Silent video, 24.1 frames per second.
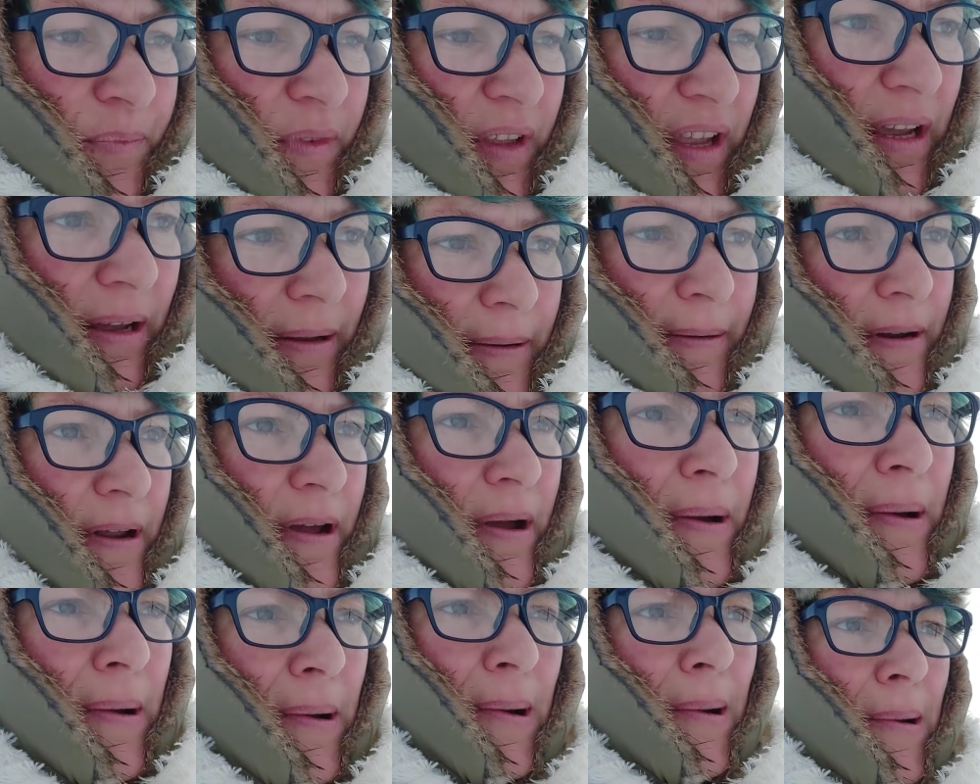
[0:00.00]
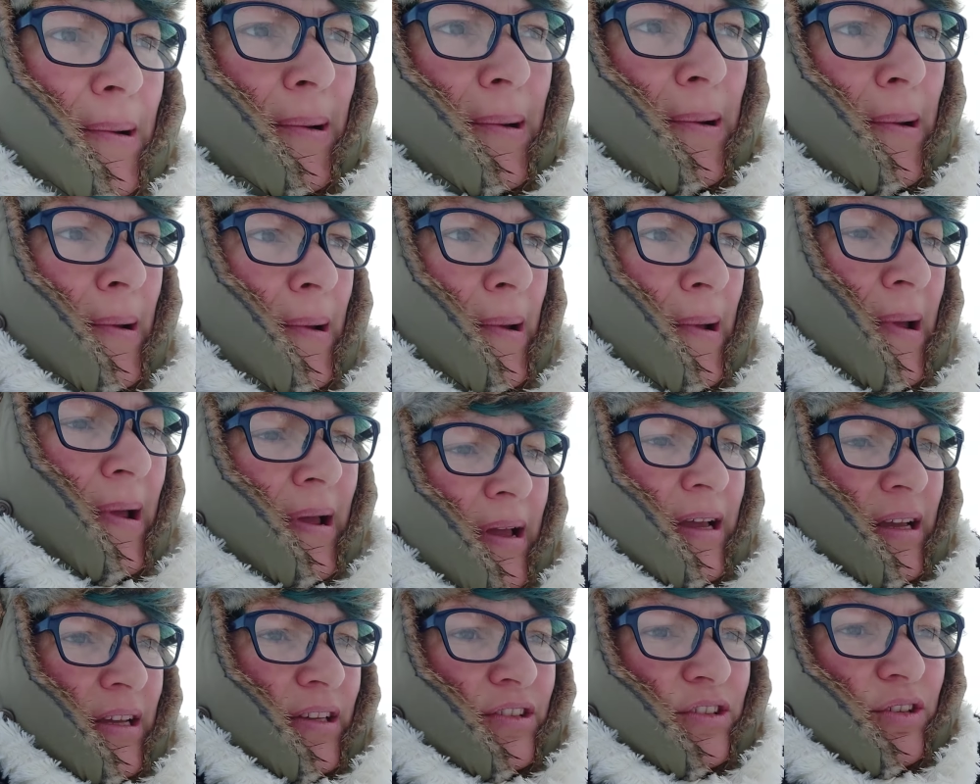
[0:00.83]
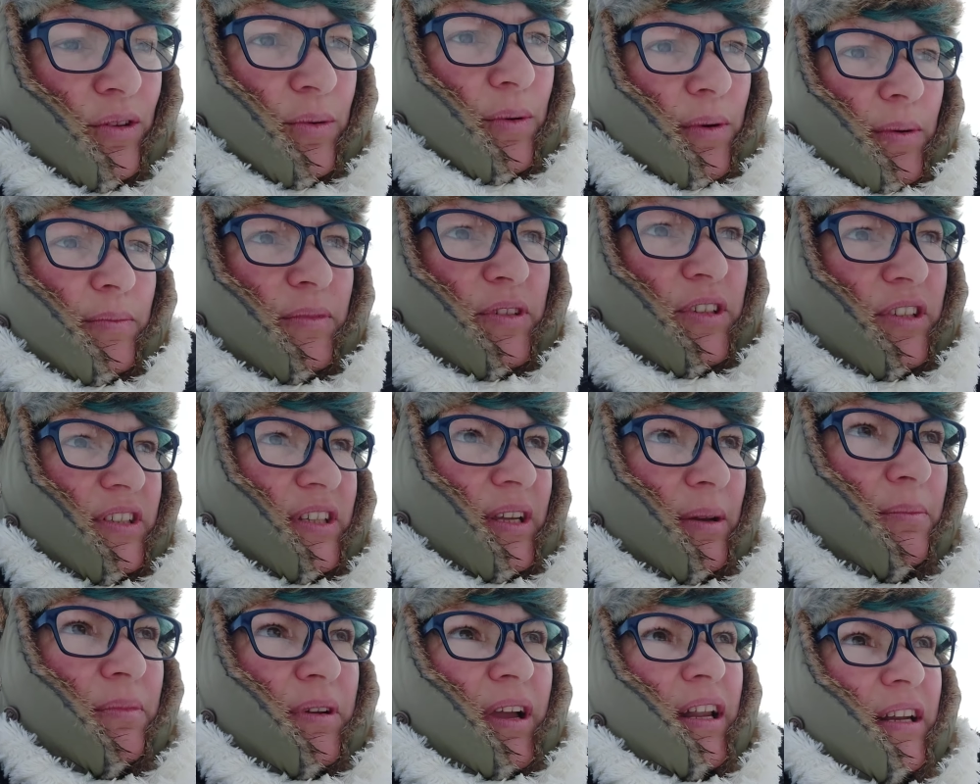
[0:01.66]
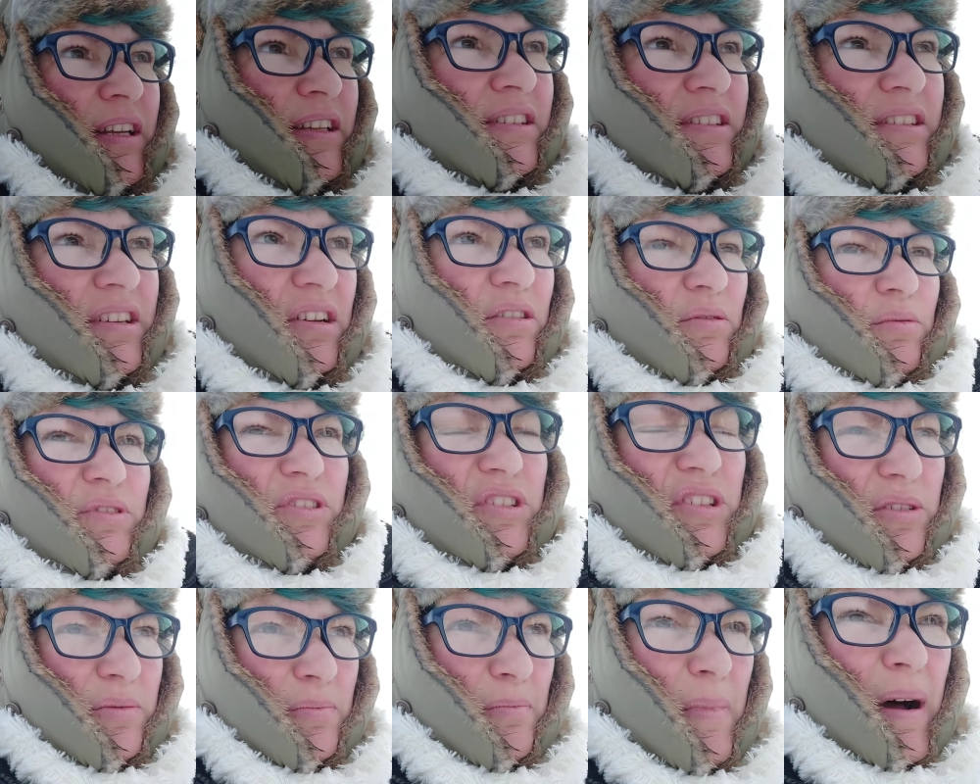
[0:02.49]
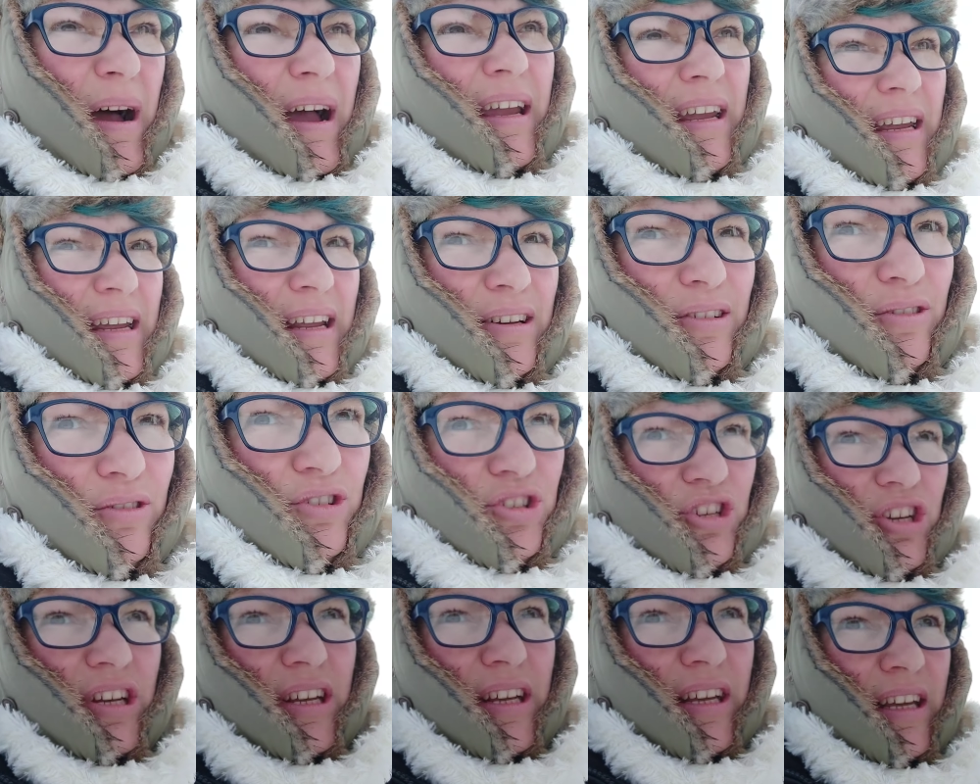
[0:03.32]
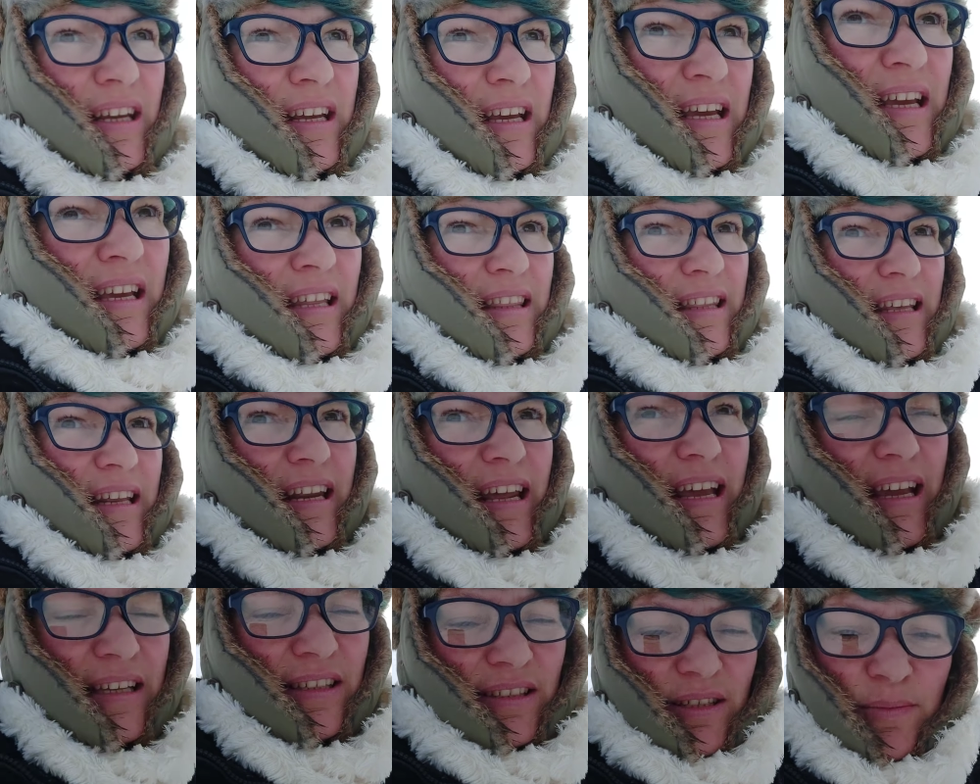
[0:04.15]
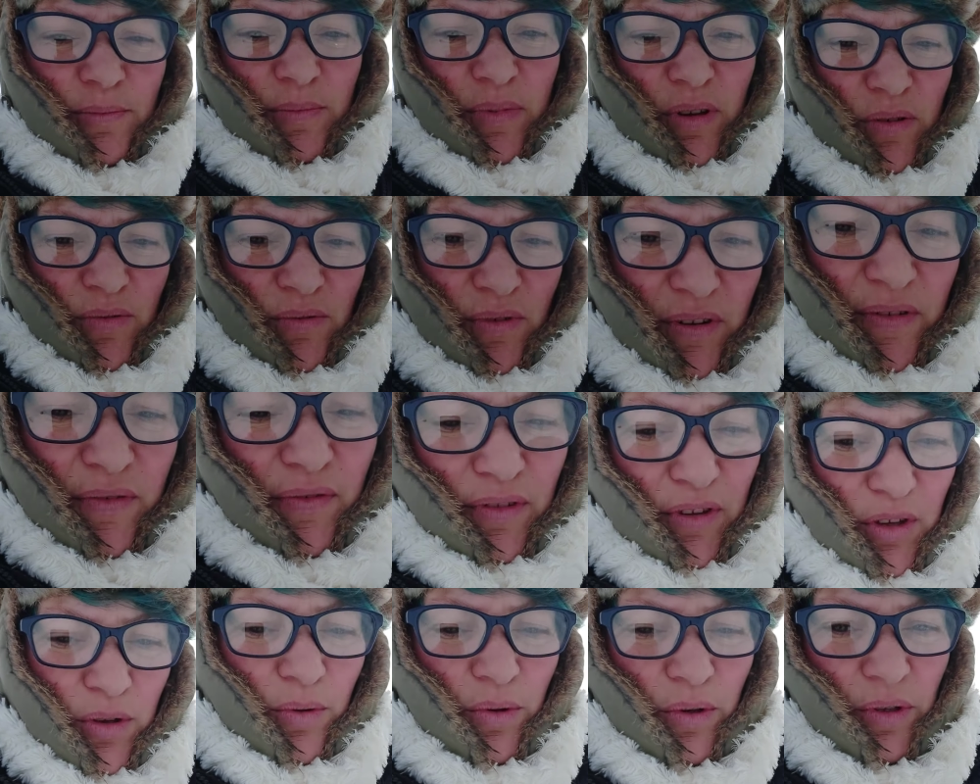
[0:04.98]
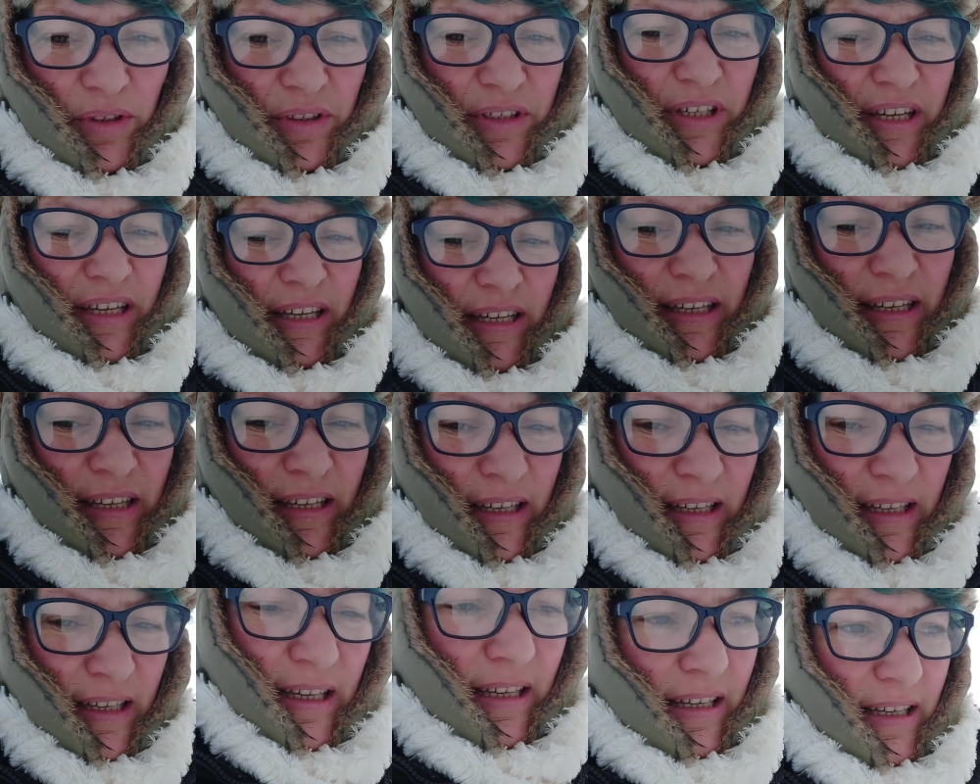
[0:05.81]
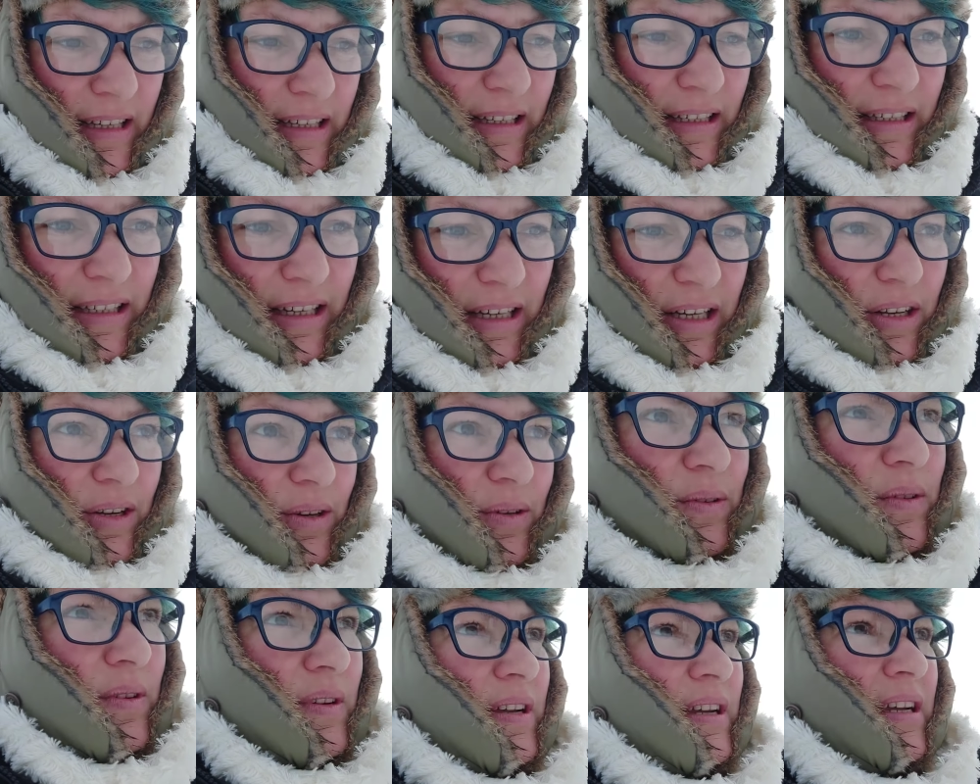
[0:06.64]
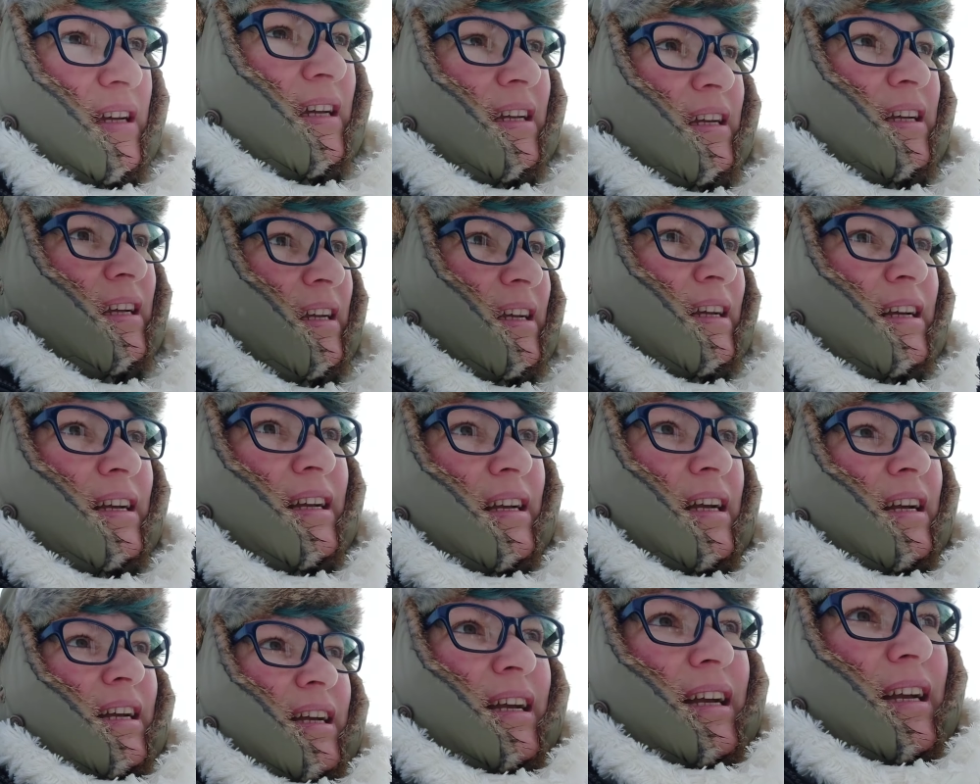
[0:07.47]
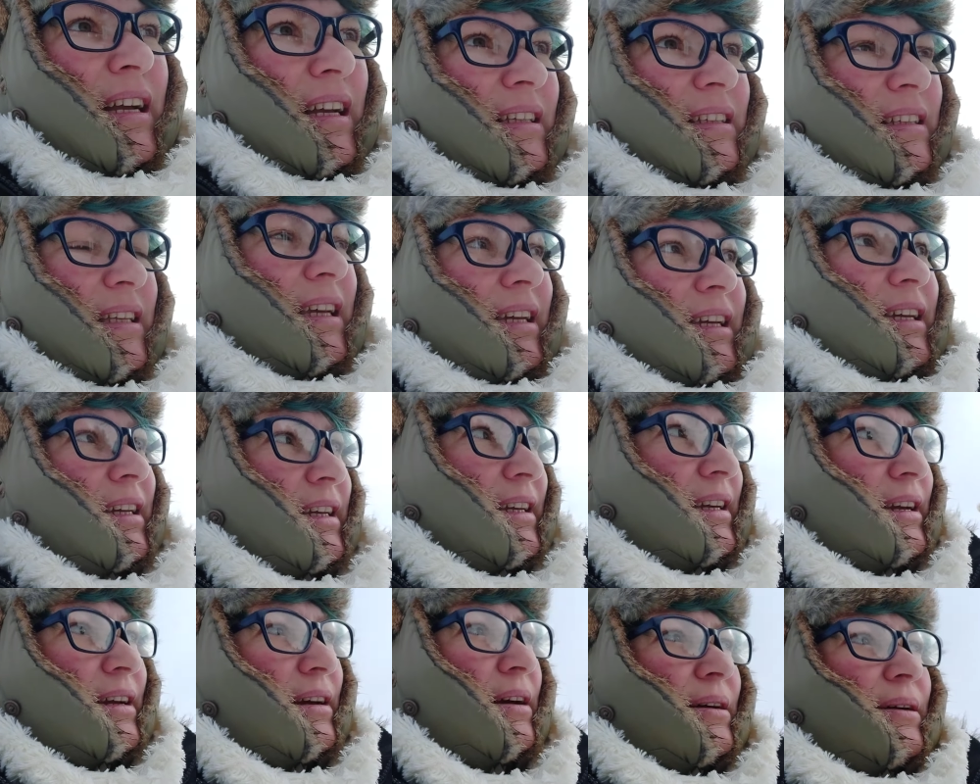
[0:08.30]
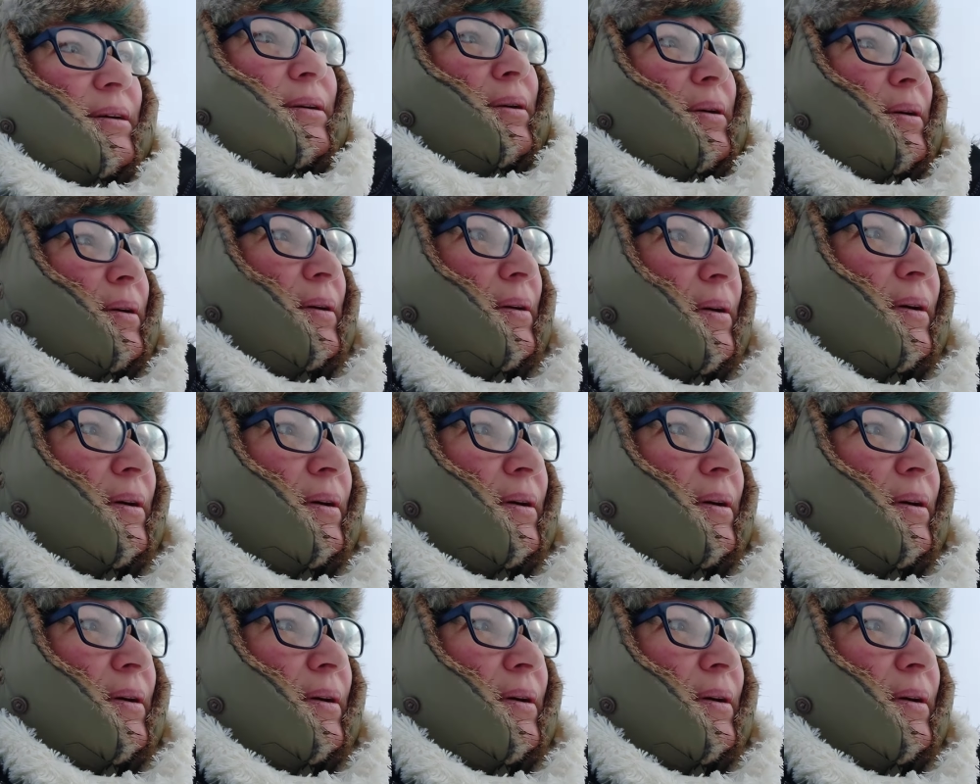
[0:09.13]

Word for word: And so I'm just, I'm kind of stuck with just my energy that hasn't been refueled, you know? It's like, uh,